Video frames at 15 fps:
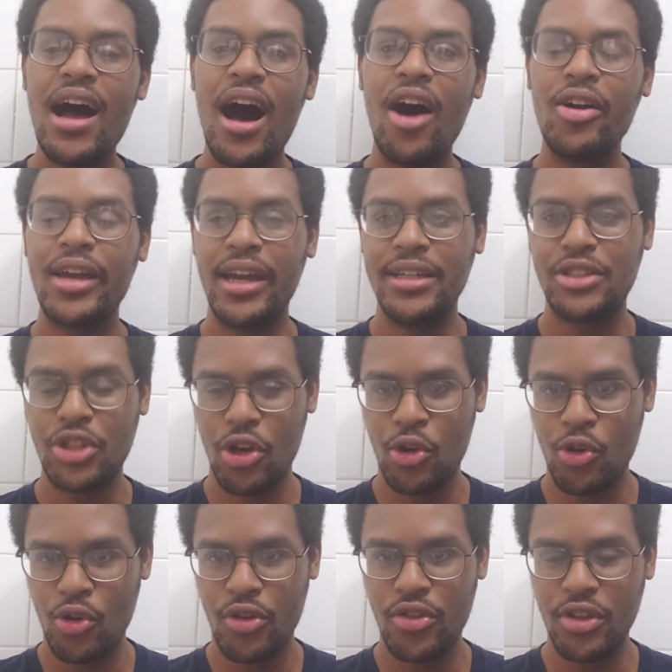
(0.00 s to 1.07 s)
Okay,
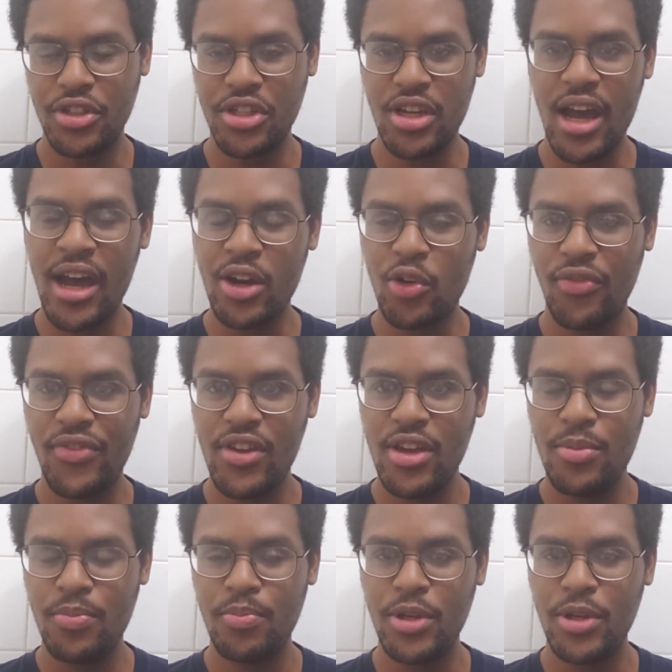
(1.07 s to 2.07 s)
so the geography